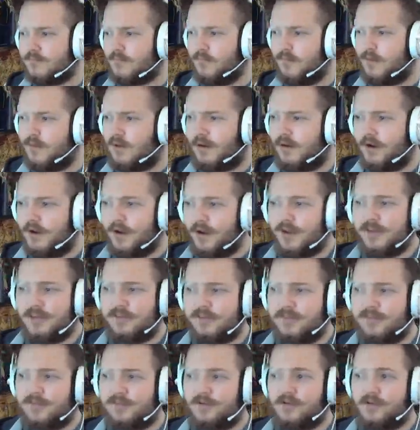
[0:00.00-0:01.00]
Alright,
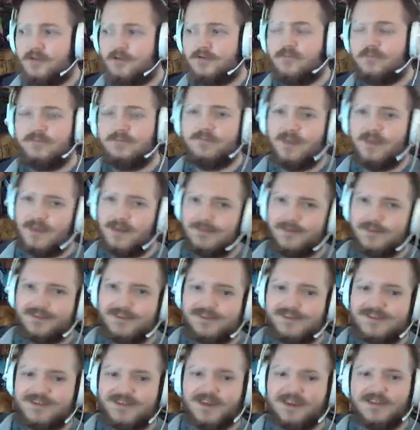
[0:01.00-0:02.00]
so that being
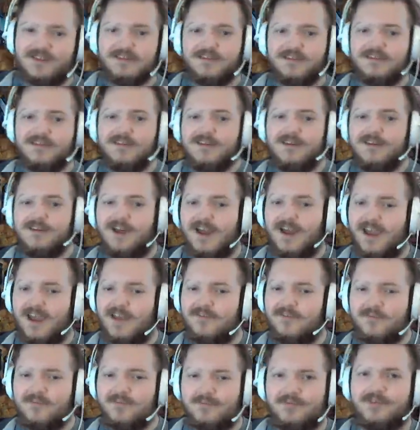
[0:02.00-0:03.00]
said, I
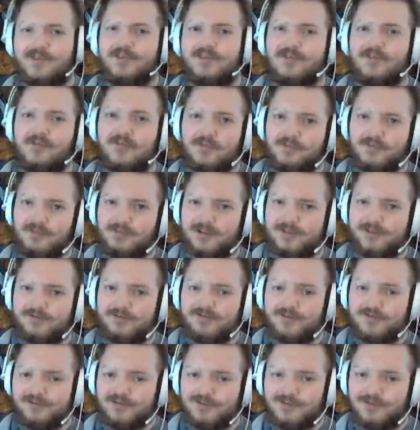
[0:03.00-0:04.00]
haven't played a whole bunch
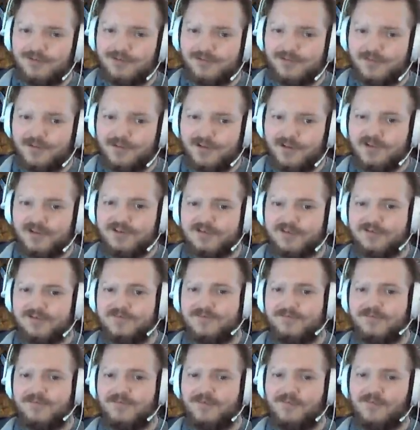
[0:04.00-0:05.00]
with Lunar Inspiration.
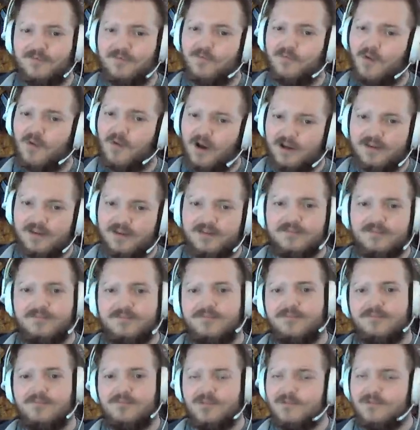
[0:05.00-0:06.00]
Why?
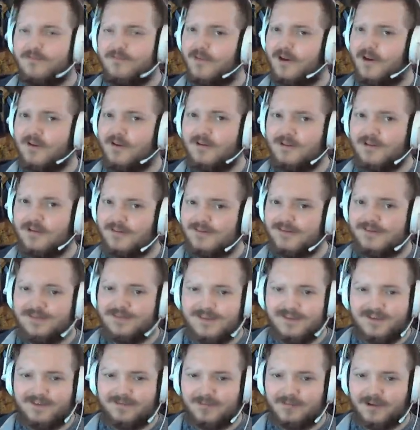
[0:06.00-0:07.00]
Moonfire doesn't
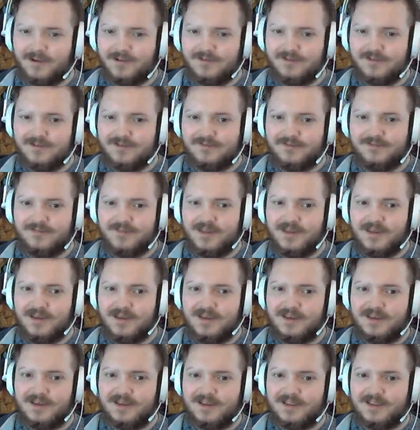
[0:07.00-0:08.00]
tick much.
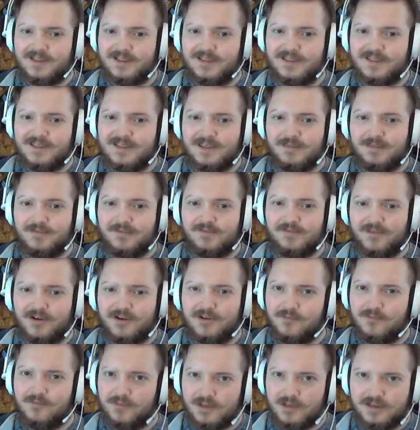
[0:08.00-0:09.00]
It seems
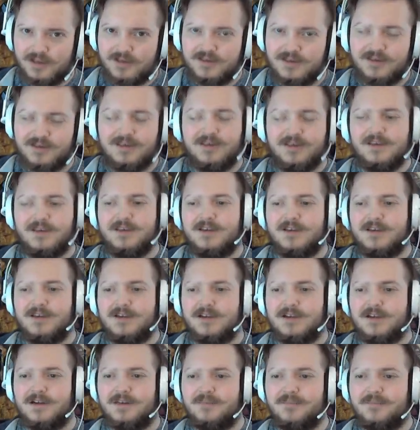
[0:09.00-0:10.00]
very weak.
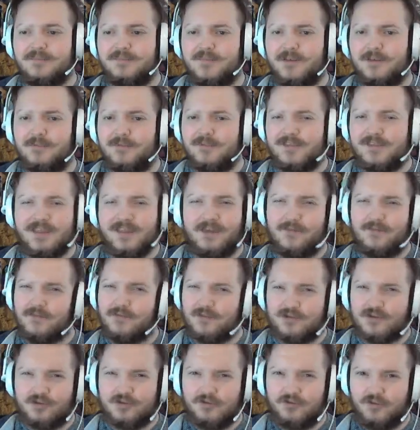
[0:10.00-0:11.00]
It was never a
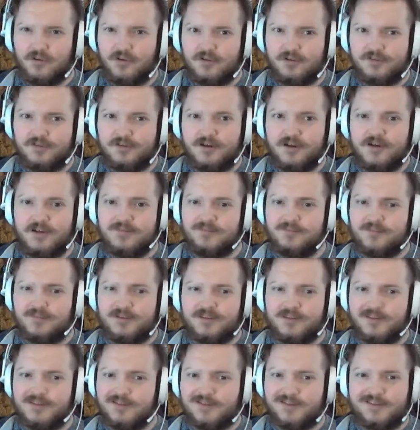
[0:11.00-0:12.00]
strong dot, but
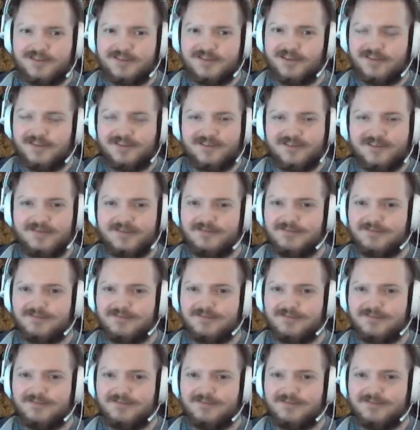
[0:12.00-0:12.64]
it just doesn't